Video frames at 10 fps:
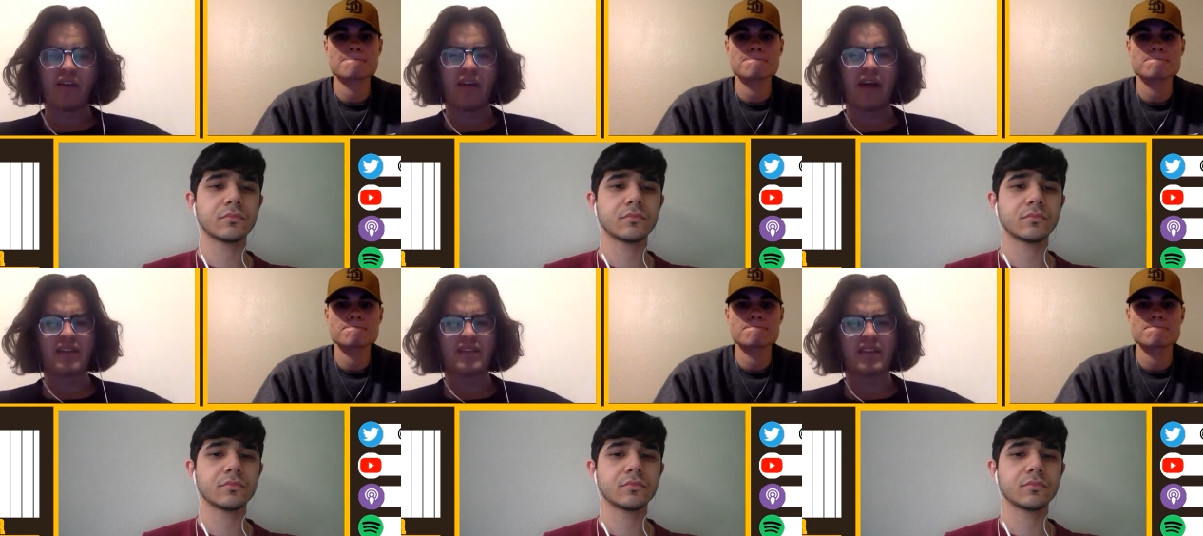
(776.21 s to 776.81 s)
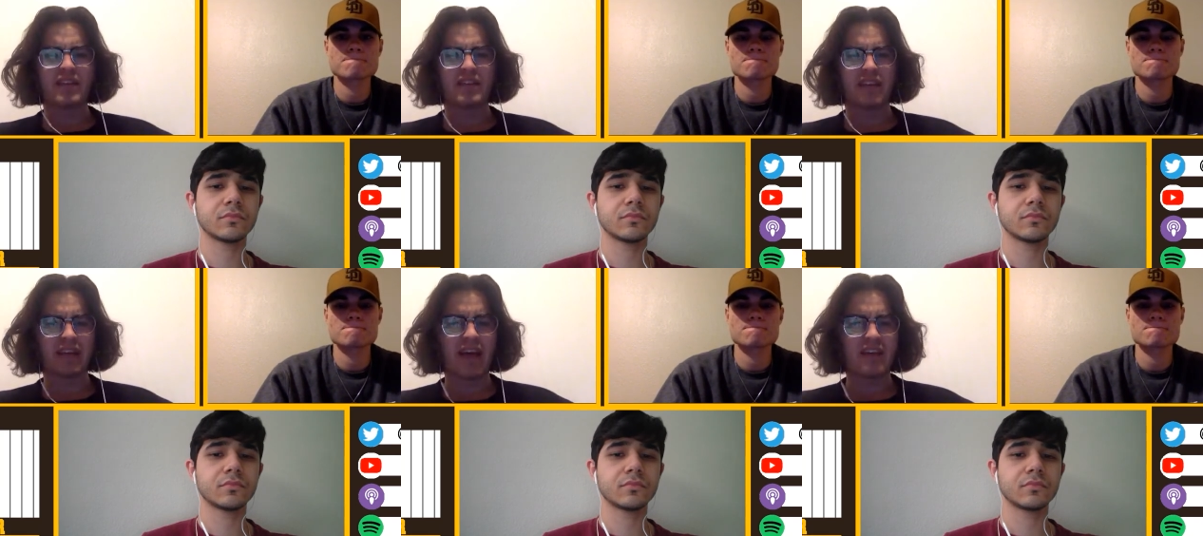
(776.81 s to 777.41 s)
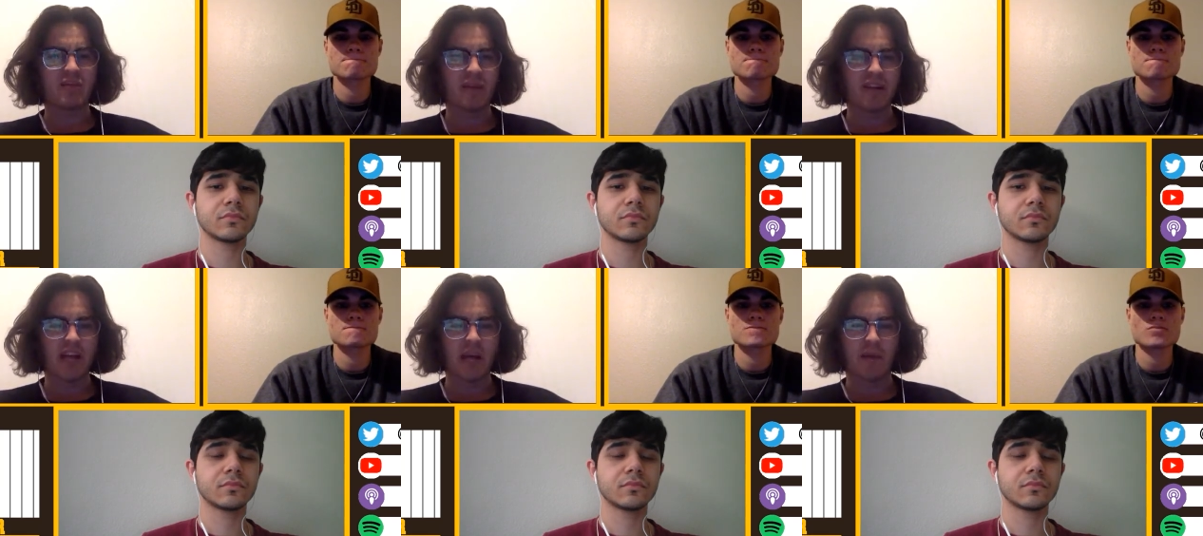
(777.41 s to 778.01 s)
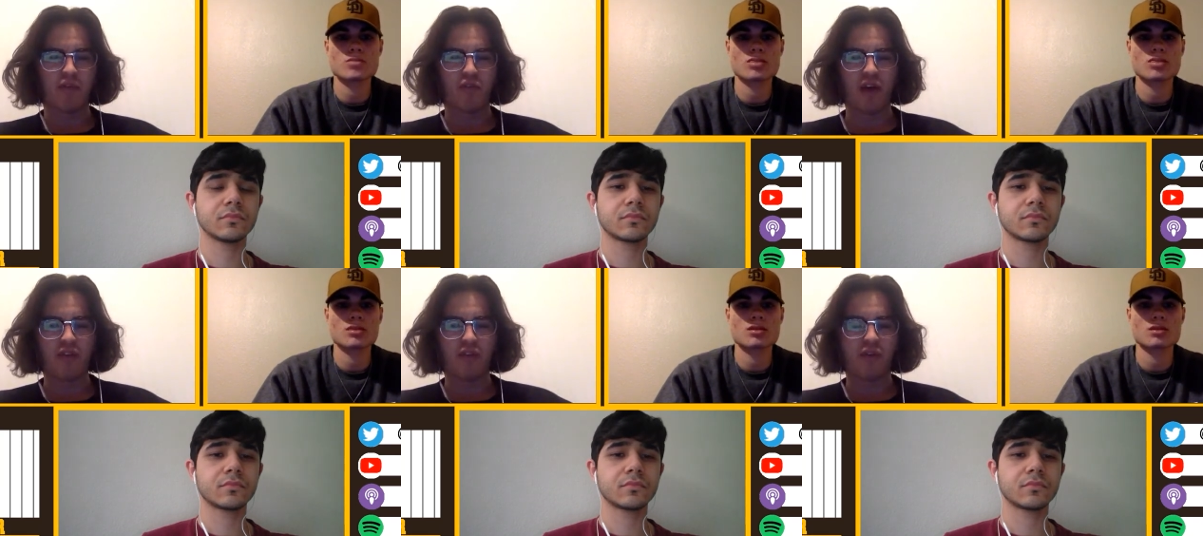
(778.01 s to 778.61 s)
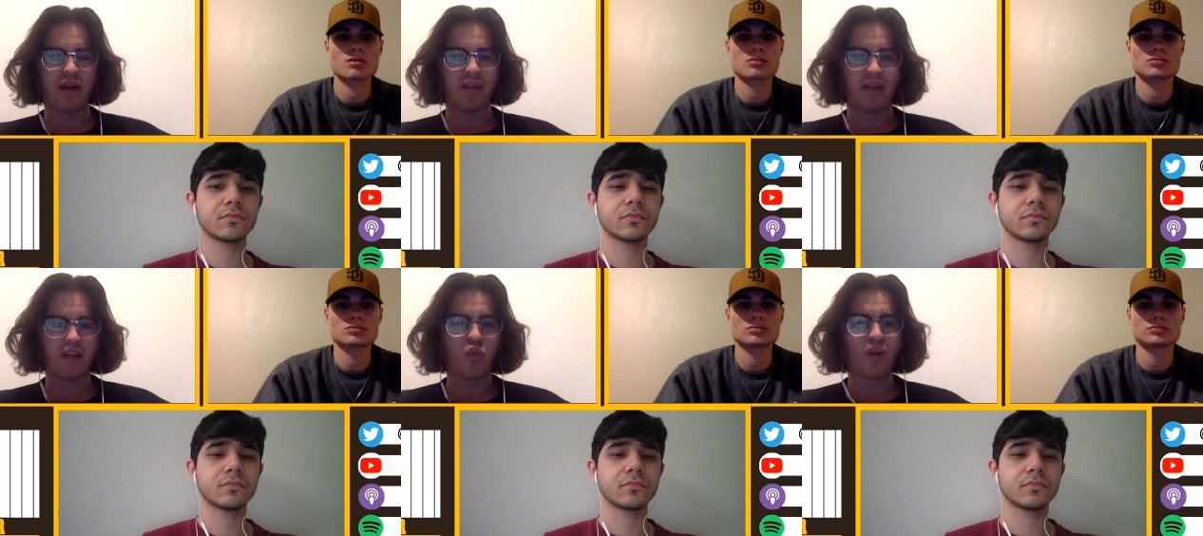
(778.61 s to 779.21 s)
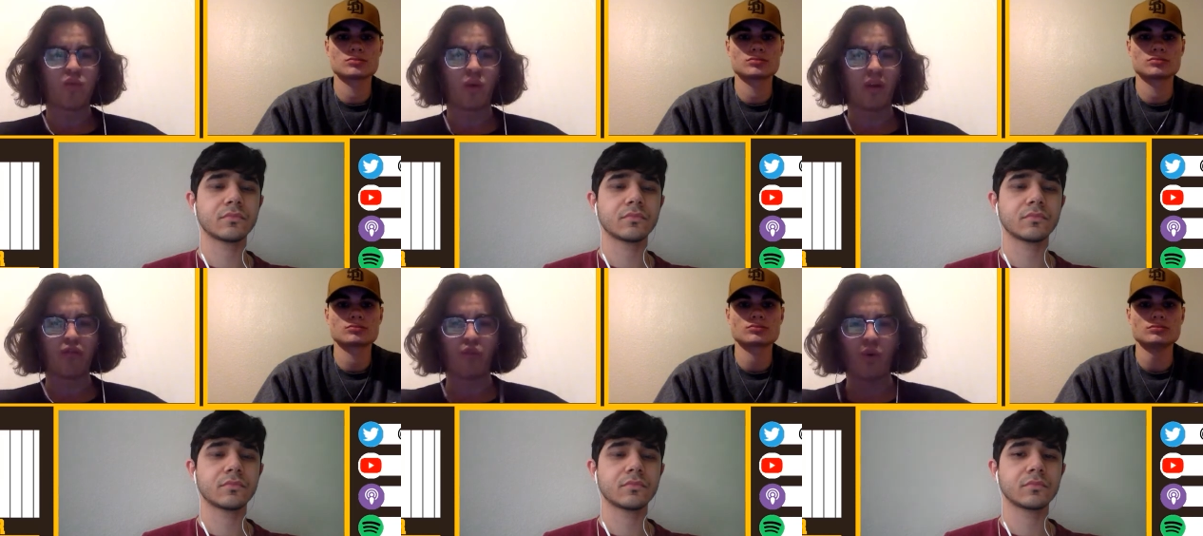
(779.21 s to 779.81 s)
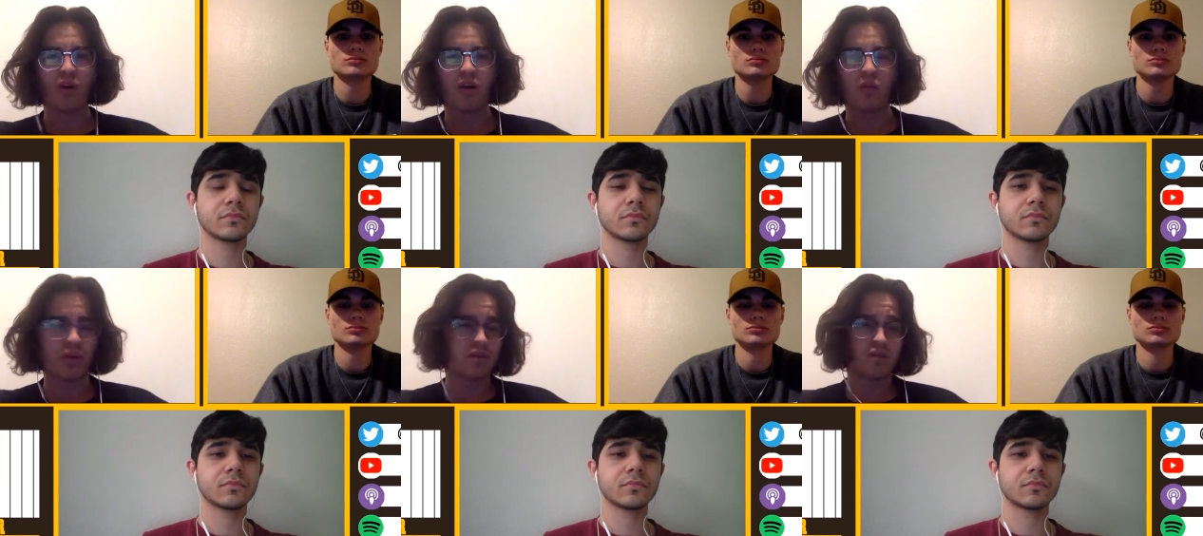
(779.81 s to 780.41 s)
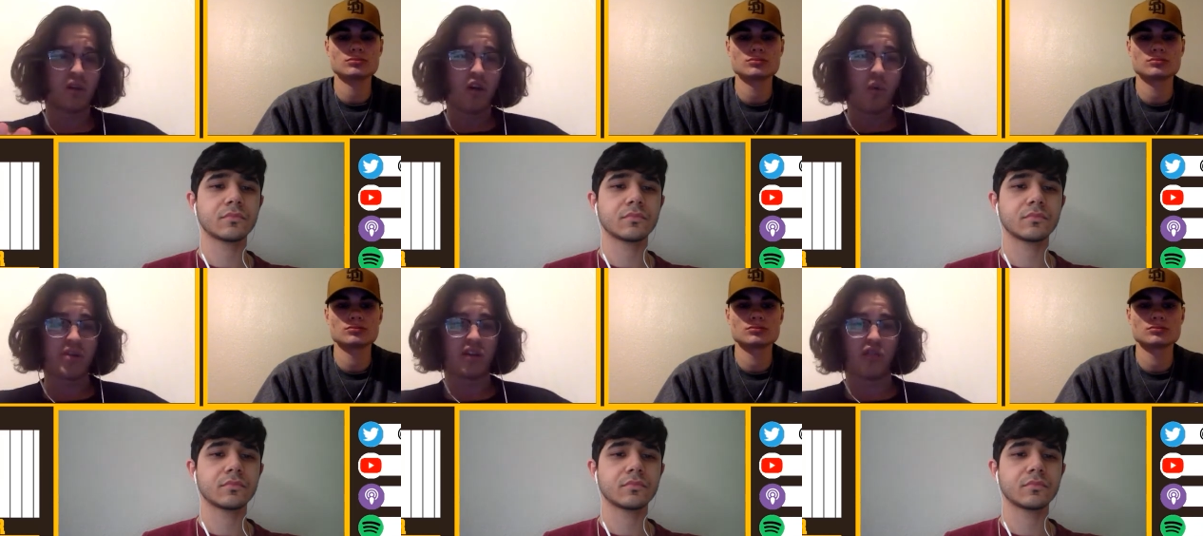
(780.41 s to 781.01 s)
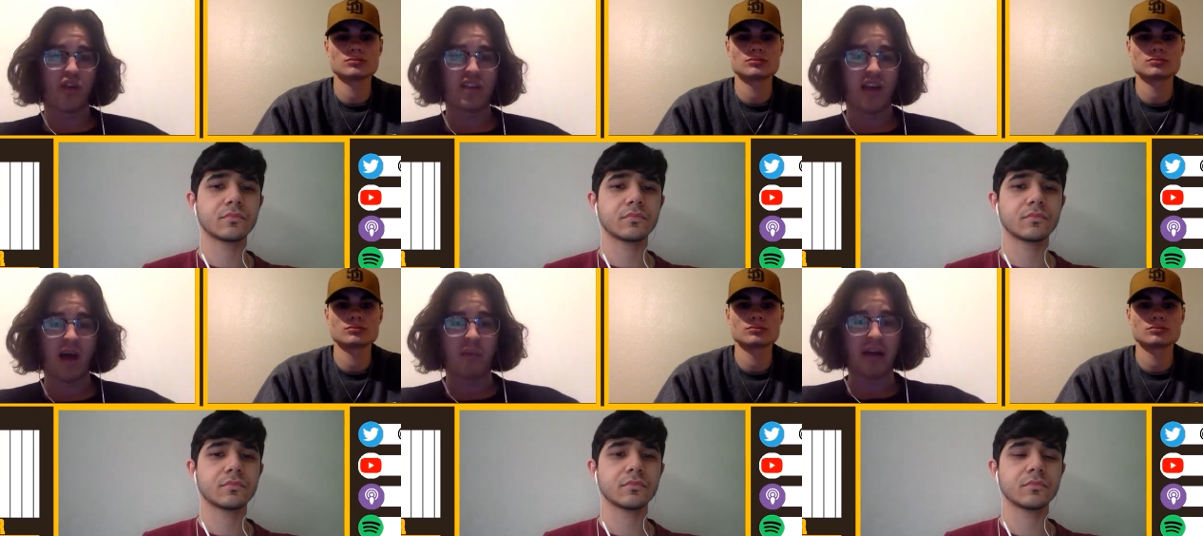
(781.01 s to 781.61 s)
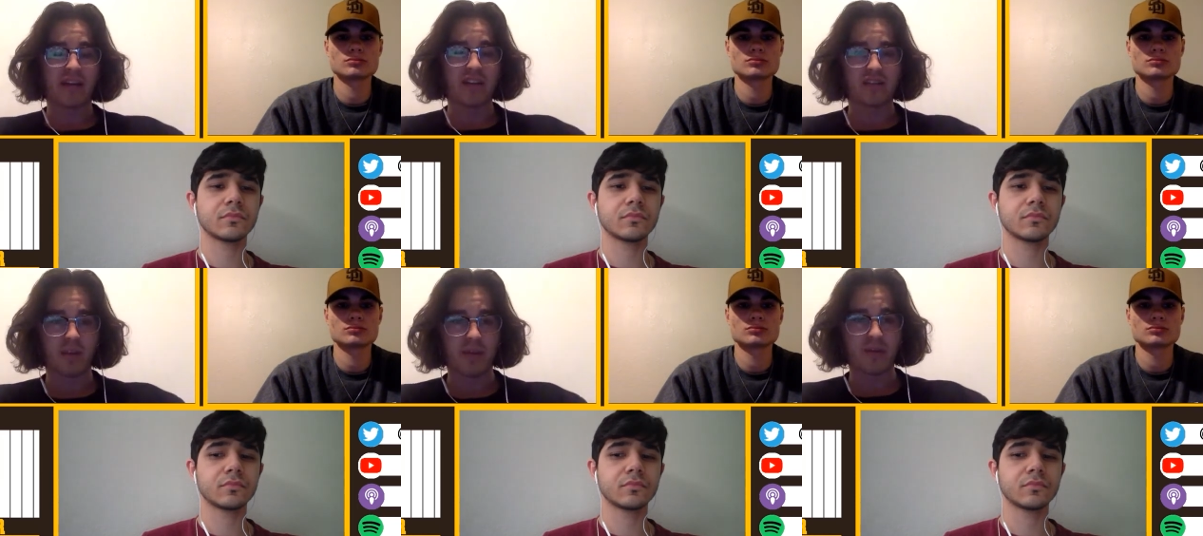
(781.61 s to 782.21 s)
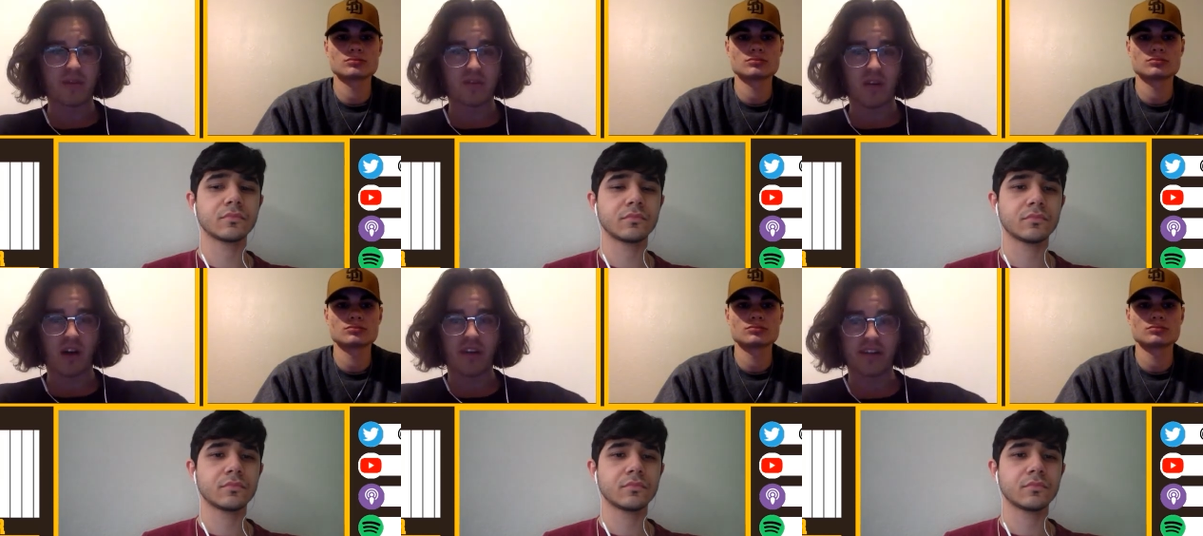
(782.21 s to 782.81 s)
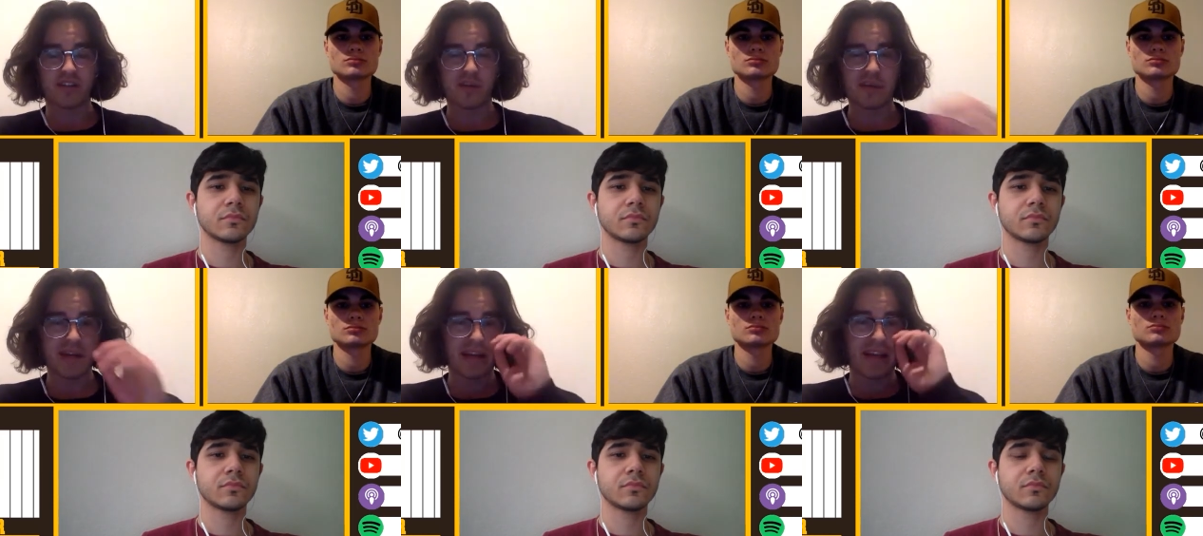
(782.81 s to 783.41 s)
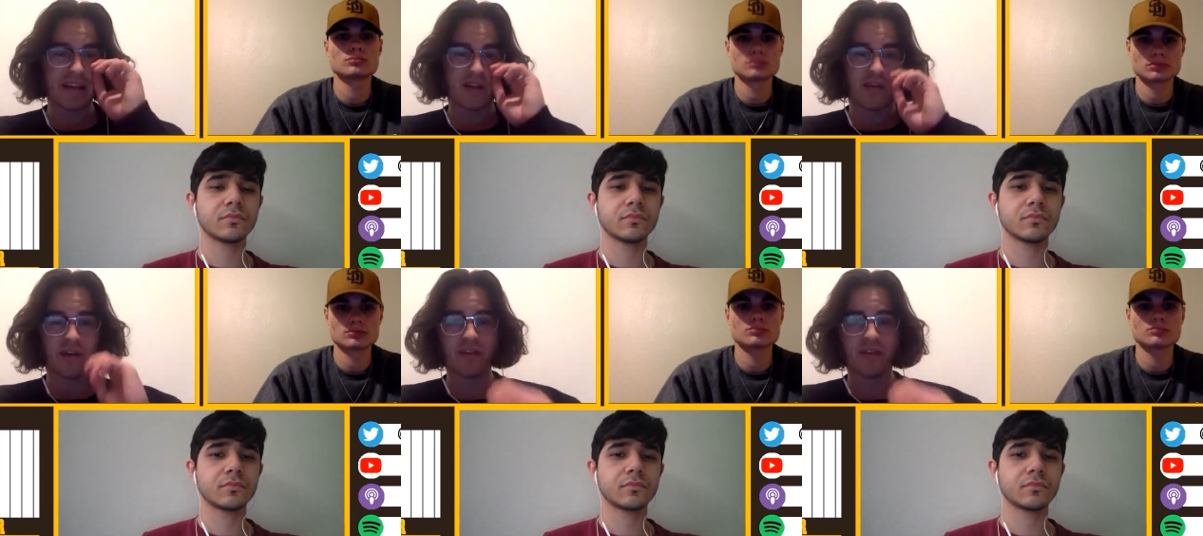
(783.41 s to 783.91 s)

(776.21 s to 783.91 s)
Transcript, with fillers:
Speaker 1: And right here, it has his like estimated time of arrival around like twenty twenty-four, which which is a great timeline because some of those contracts are going to be kind of ending around